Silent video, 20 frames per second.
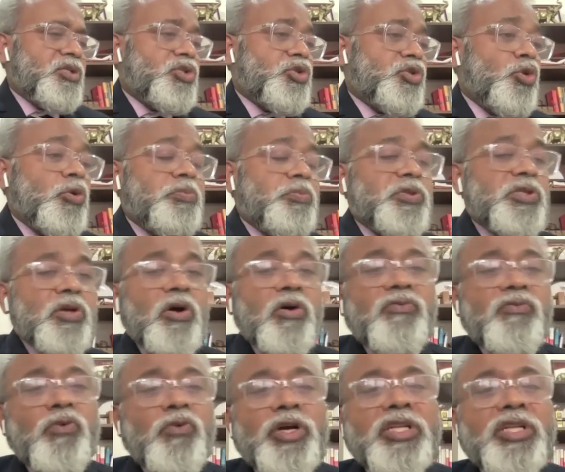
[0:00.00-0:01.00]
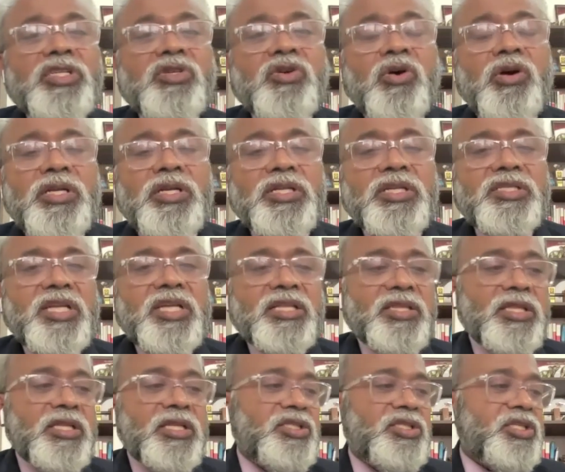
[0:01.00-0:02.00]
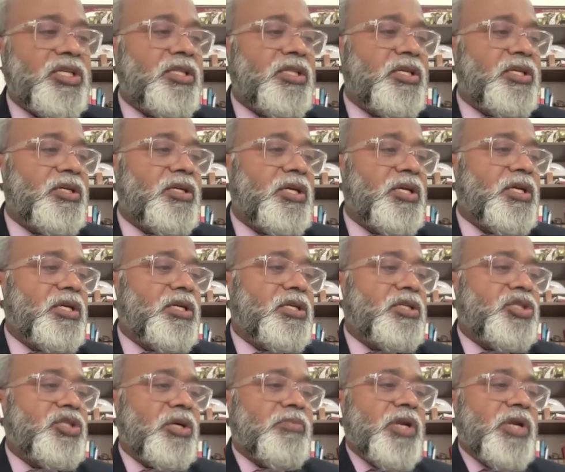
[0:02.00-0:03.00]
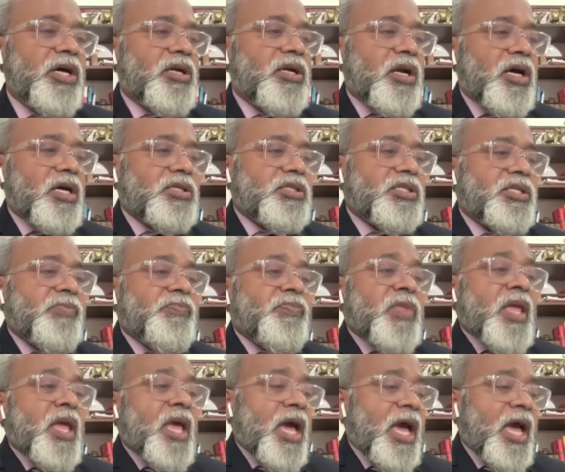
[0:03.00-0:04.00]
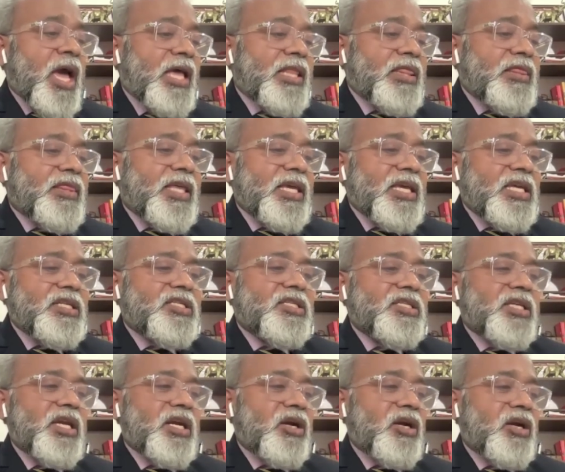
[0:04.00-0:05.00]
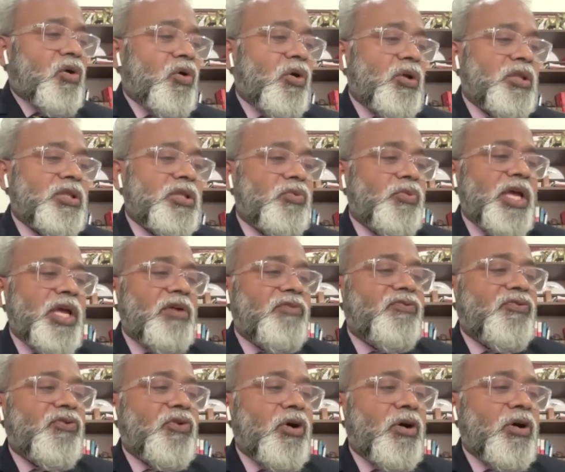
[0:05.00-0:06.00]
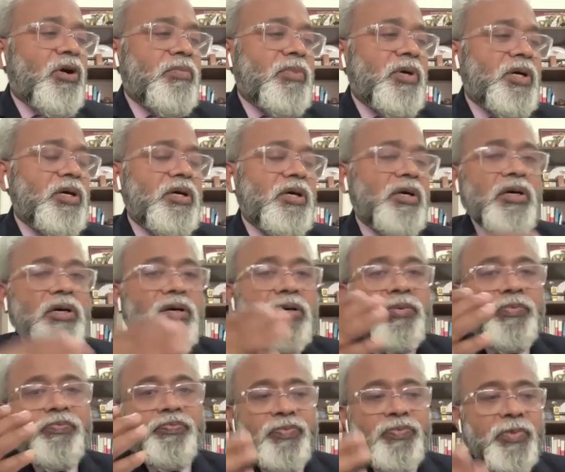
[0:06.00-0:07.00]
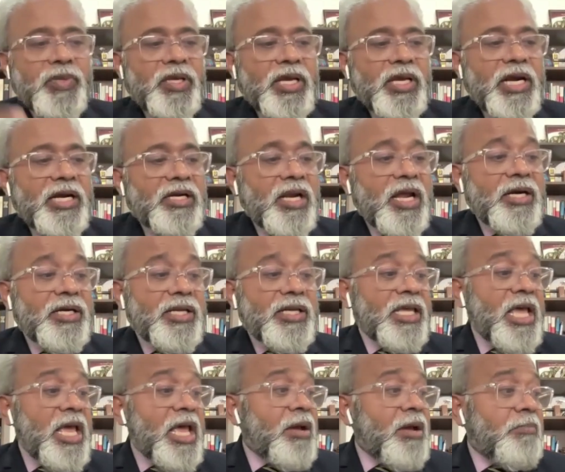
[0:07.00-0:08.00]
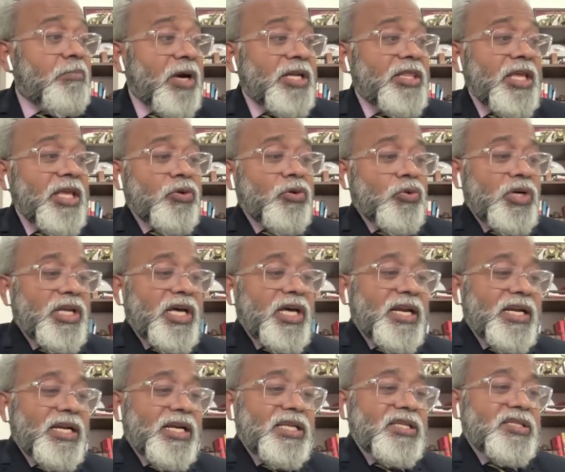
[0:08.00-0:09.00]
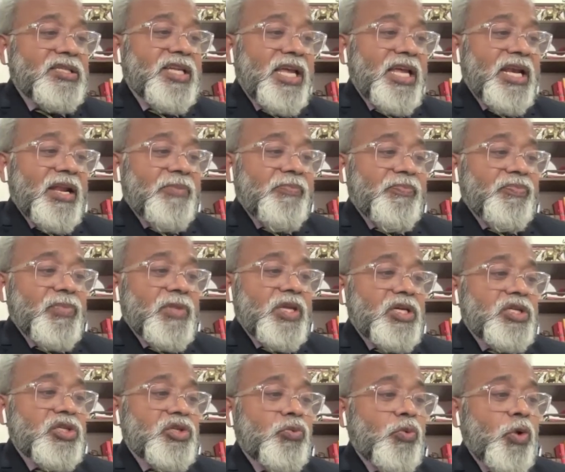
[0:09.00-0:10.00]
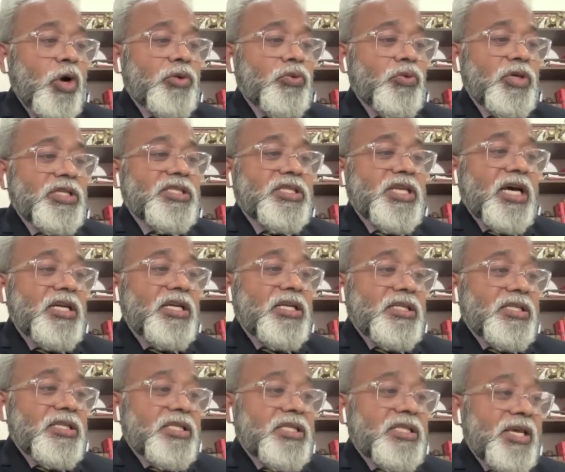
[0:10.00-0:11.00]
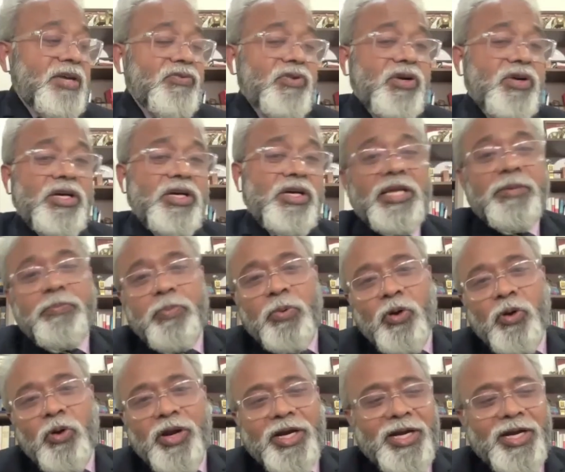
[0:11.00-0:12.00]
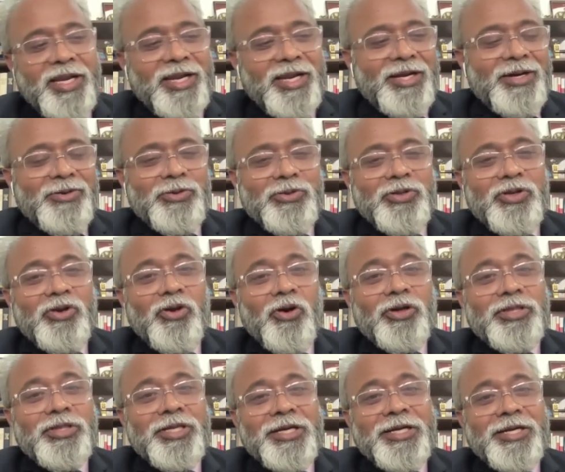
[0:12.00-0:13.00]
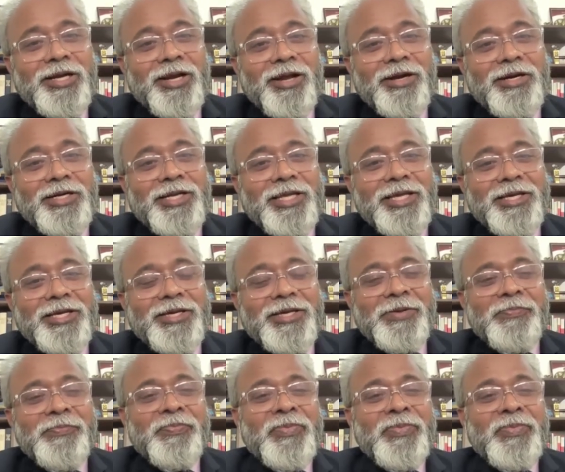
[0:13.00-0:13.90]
sloops of what is called the Satluj and the Jamna class, and they sailed all the way from Atlantic, but they couldn't directly sail. So what was done is they were deployed into the North Atlantic